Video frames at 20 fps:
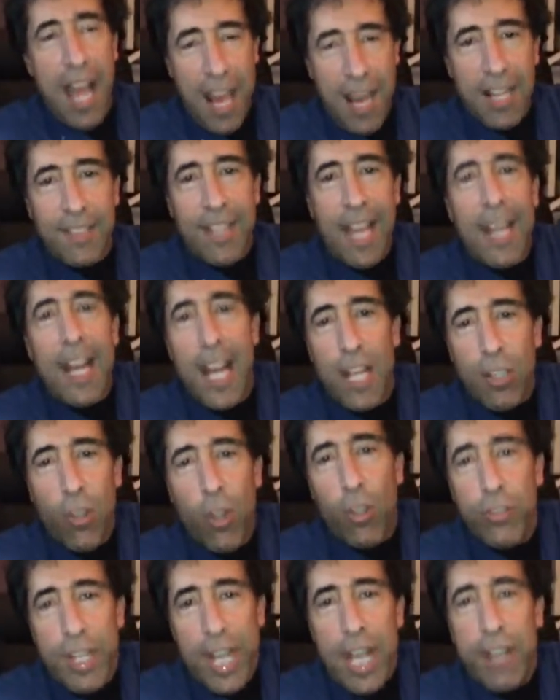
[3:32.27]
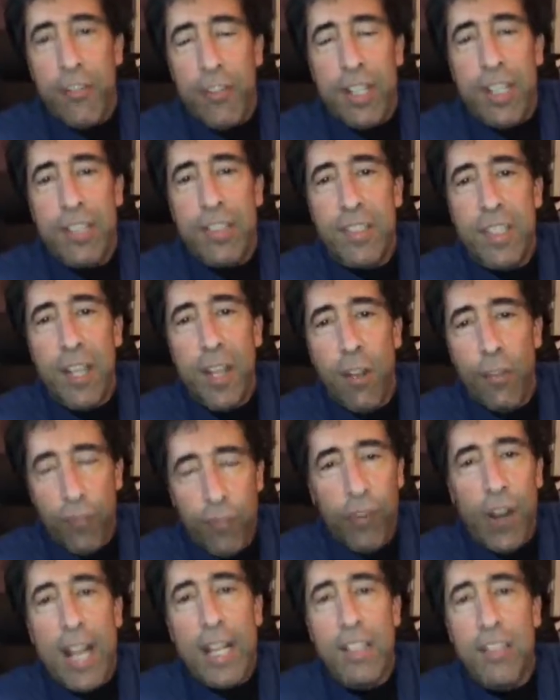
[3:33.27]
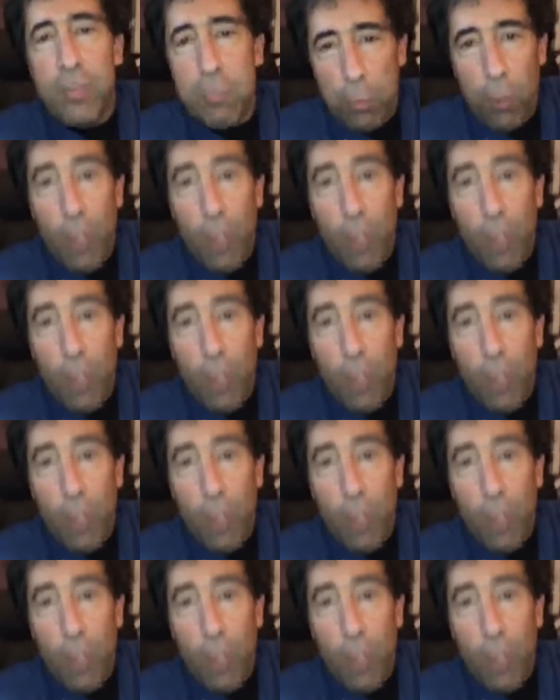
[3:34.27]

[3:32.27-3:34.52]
And is that how old Andrea's friend's